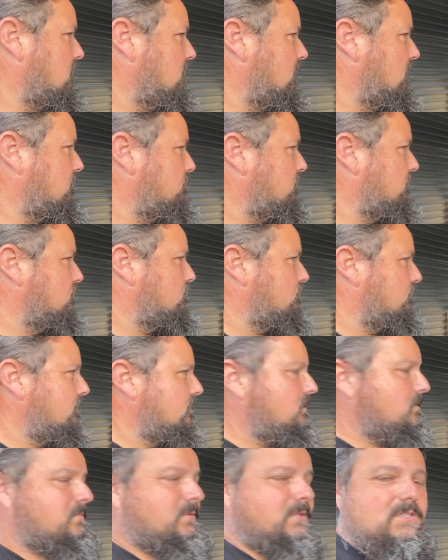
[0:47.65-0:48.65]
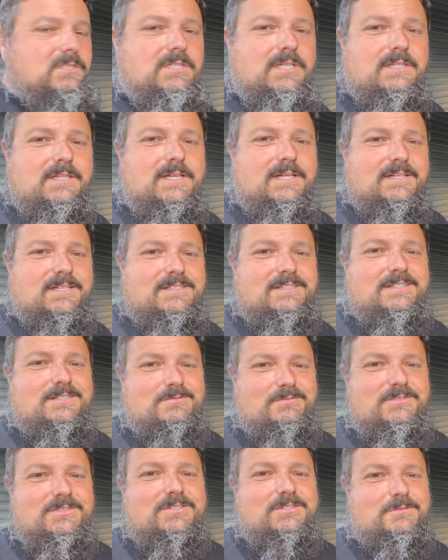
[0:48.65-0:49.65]
And we really appreciate that because this
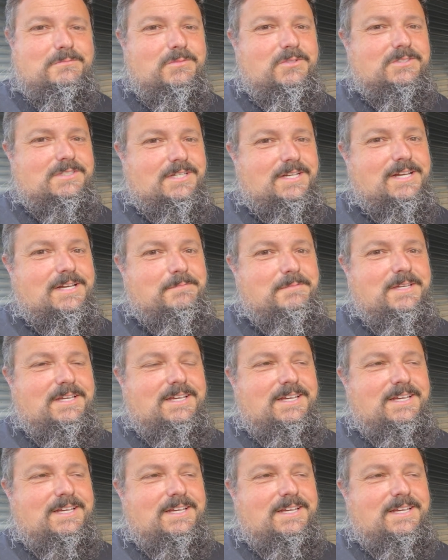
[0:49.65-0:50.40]
one took more time.